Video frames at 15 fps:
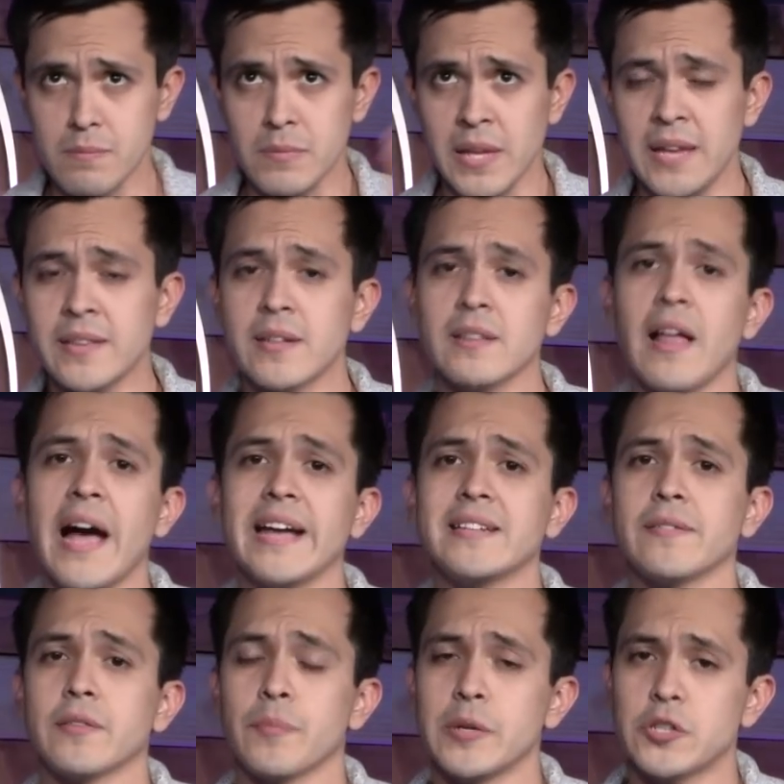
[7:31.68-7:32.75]
in the
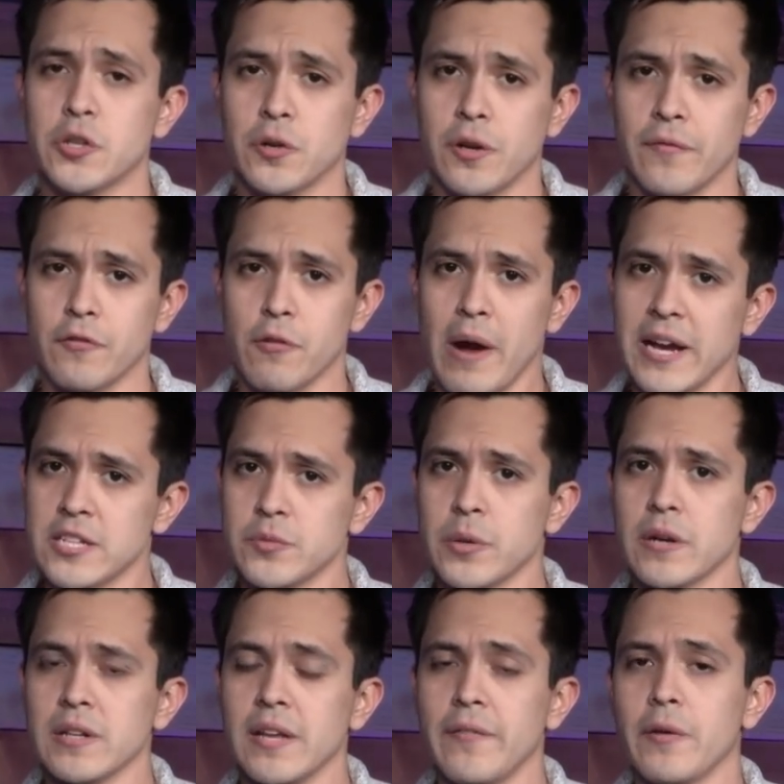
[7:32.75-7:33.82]
light of the return of Christ. We
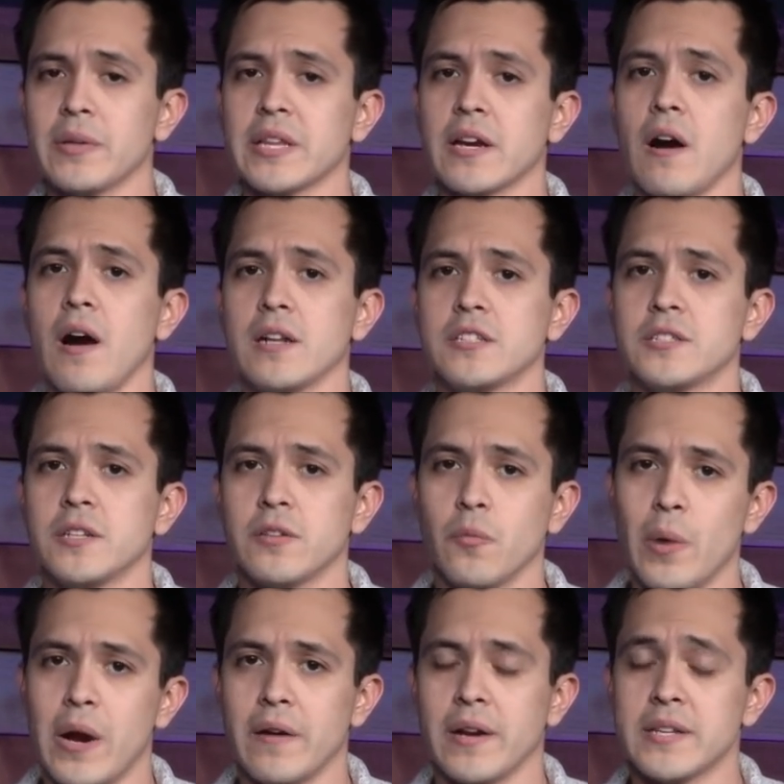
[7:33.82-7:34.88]
are living with a constant
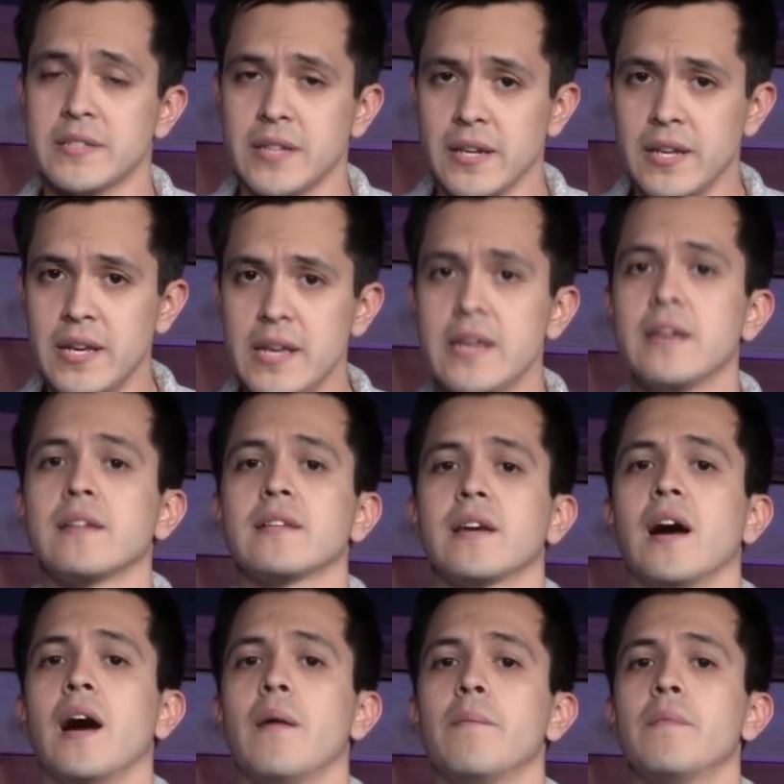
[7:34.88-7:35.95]
awareness that He could
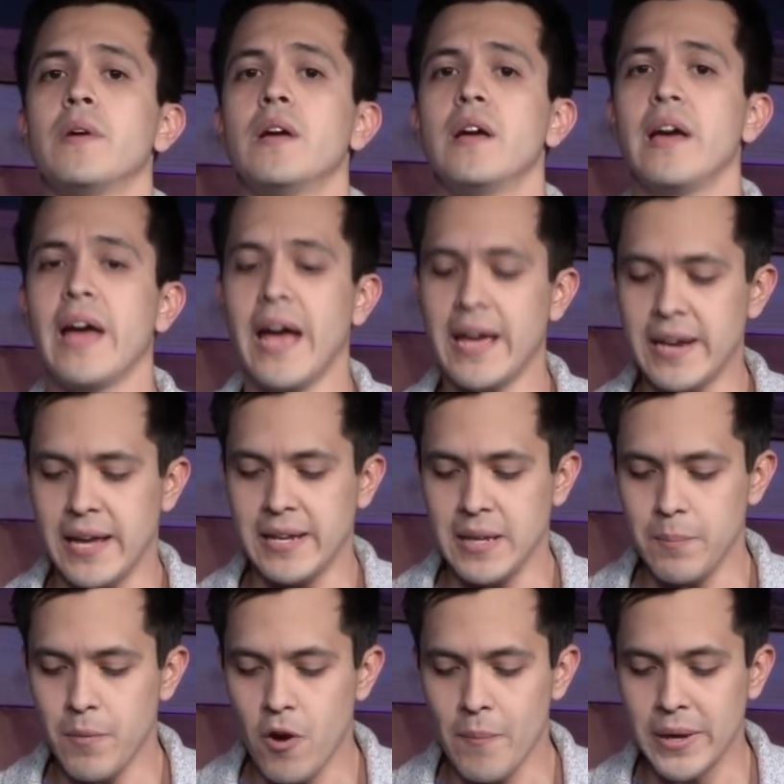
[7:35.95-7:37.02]
come at any
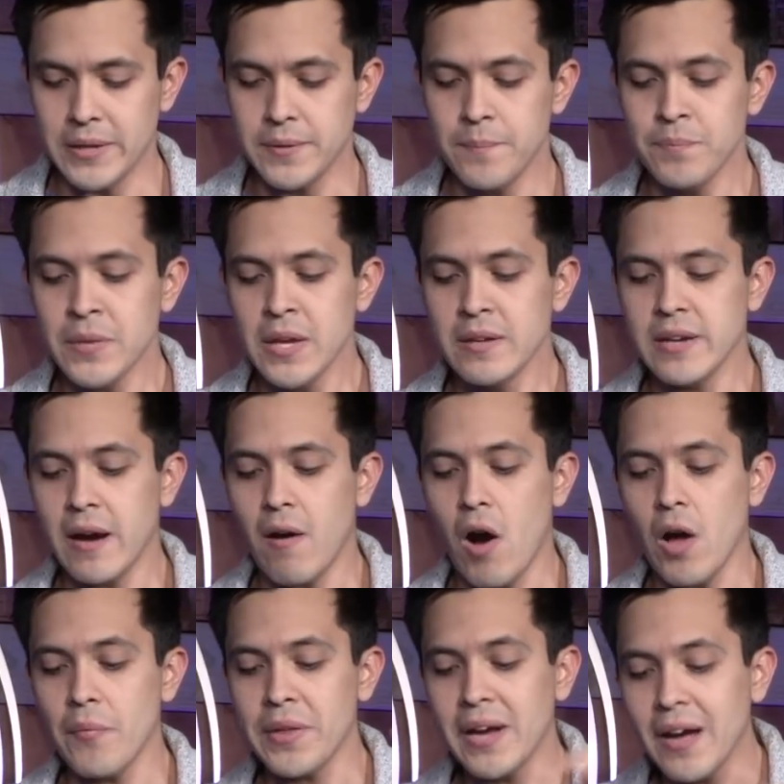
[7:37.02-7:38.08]
moment. Now,
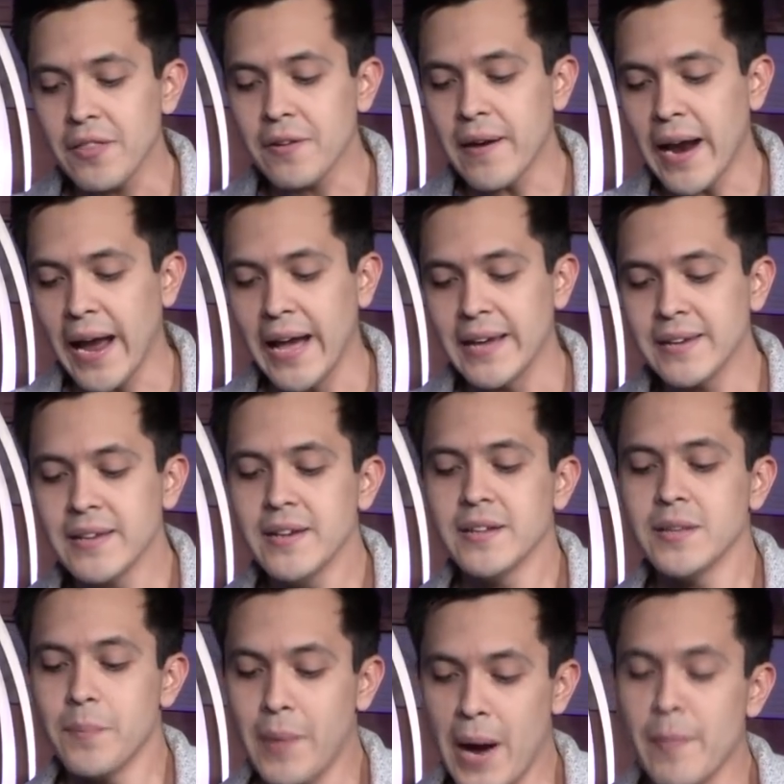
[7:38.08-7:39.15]
on the other hand,
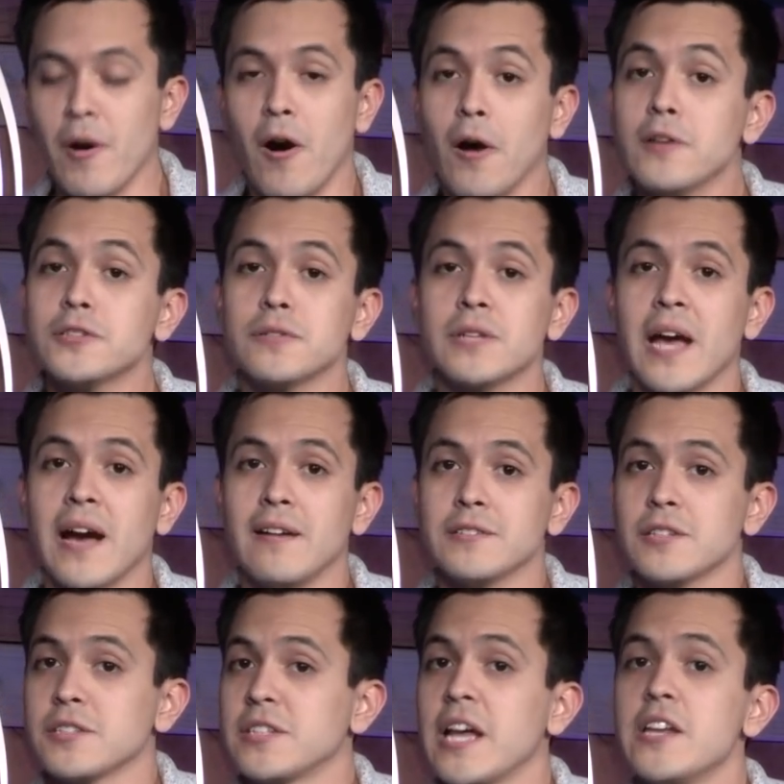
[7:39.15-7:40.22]
the Bible also tells
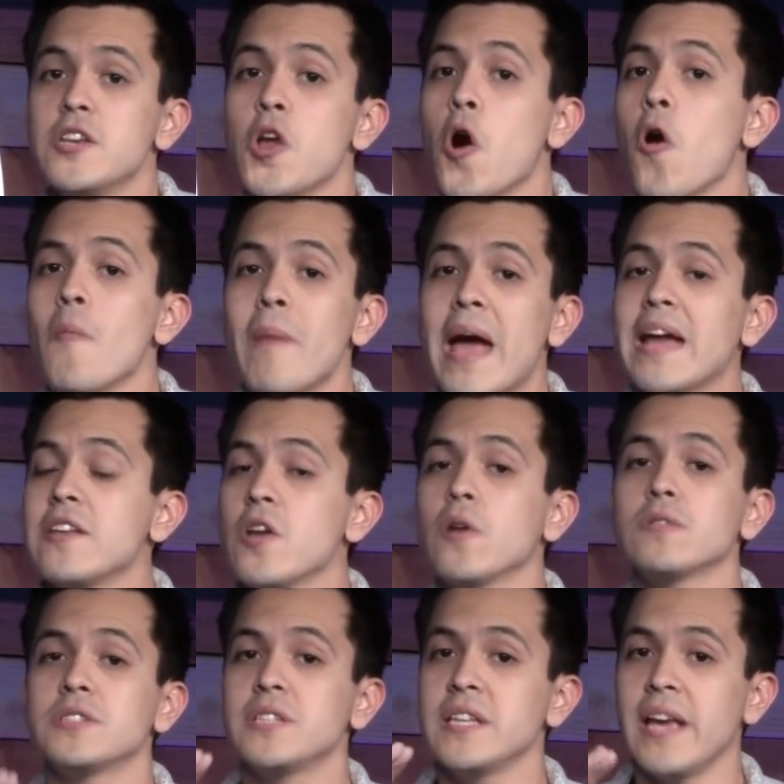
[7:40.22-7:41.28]
us that no man
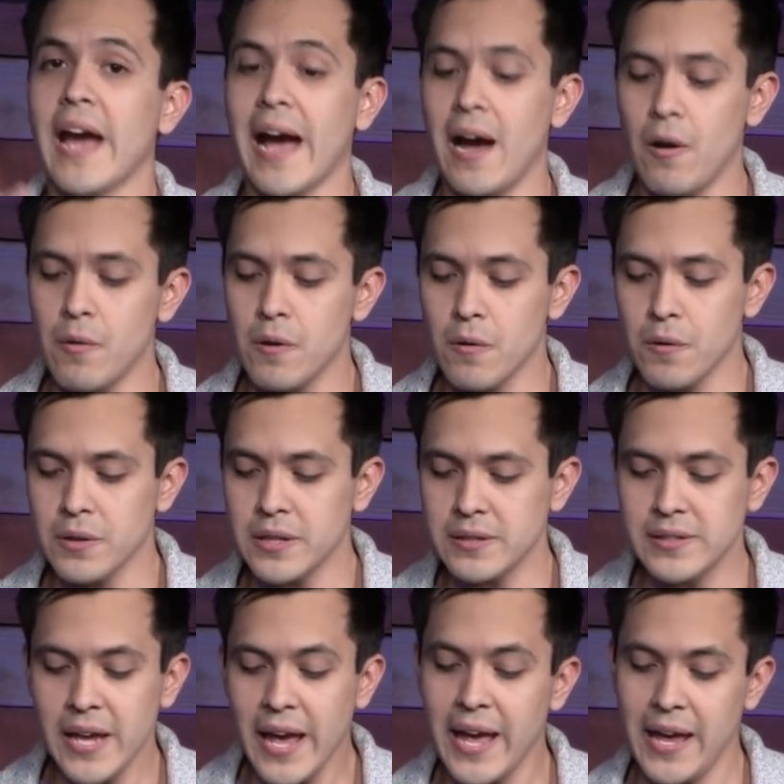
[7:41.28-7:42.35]
knows the hour or the
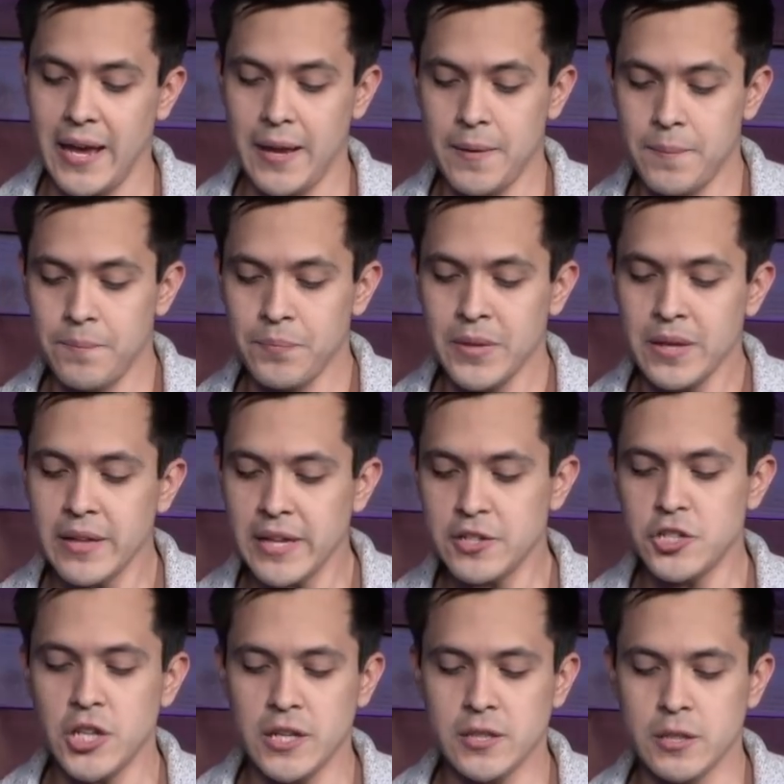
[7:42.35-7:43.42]
day that
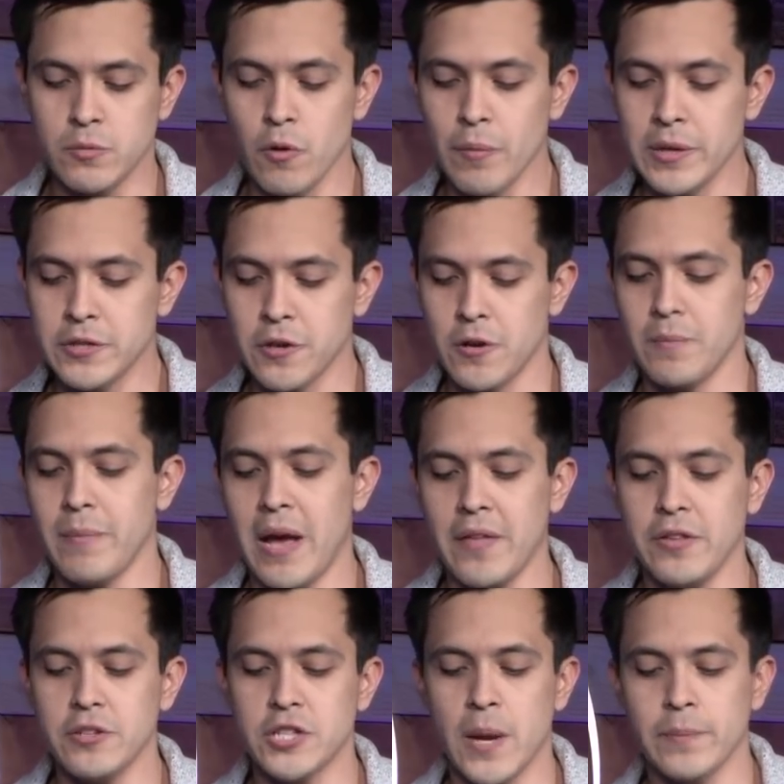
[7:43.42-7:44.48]
Jesus will return.
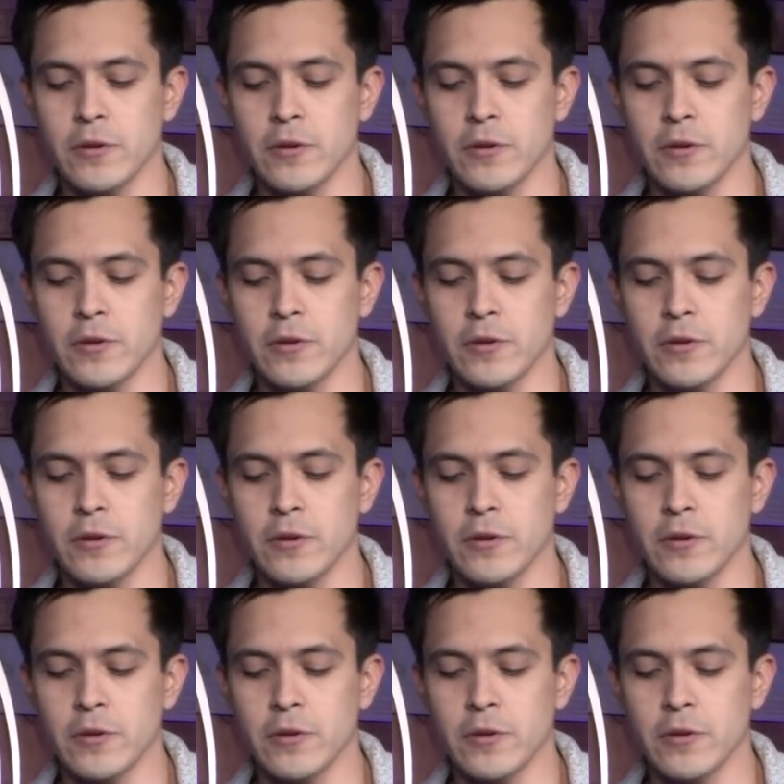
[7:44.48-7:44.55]
Matthew chapter